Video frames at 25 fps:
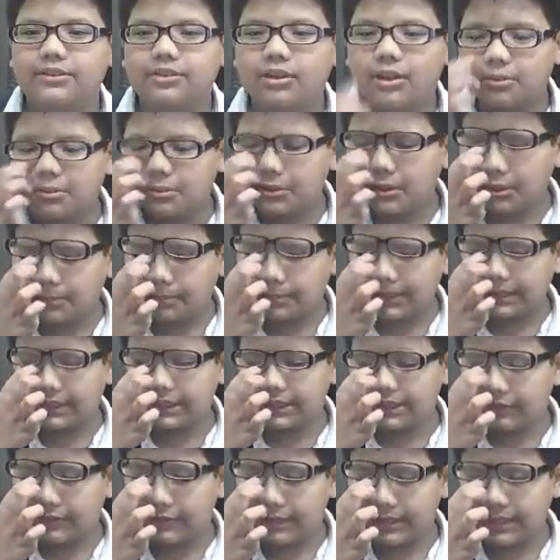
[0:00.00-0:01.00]
Normal
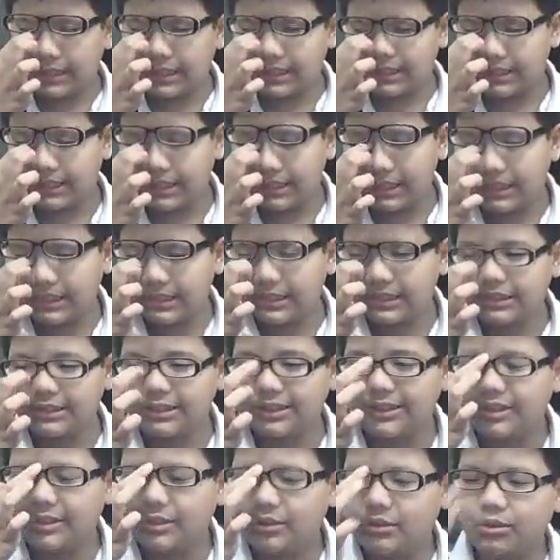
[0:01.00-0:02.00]
bacteria in
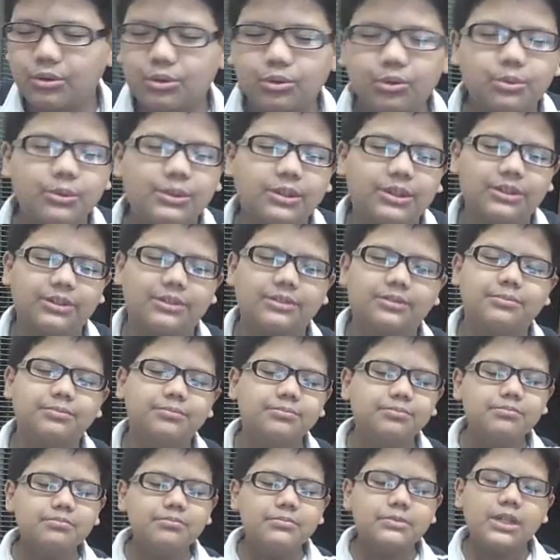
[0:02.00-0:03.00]
the whole world.
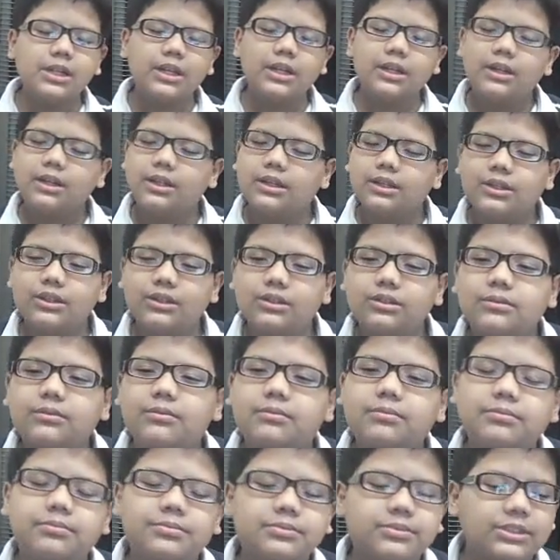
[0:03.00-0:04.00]

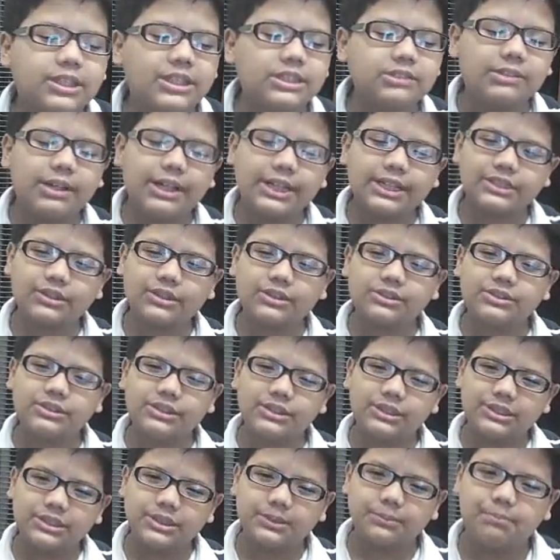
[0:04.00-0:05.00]
That's why it's
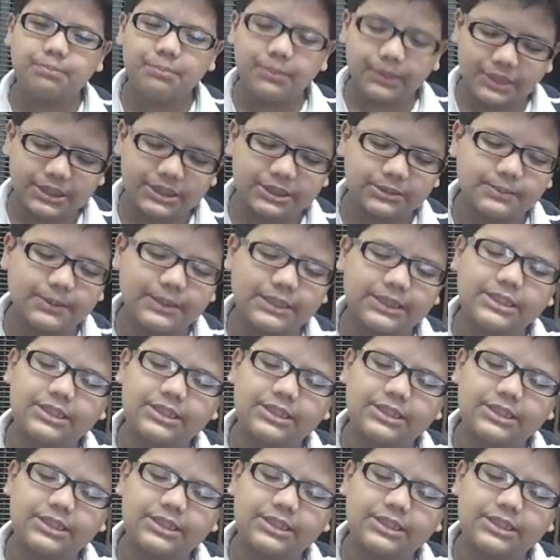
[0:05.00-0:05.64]
considered the biggest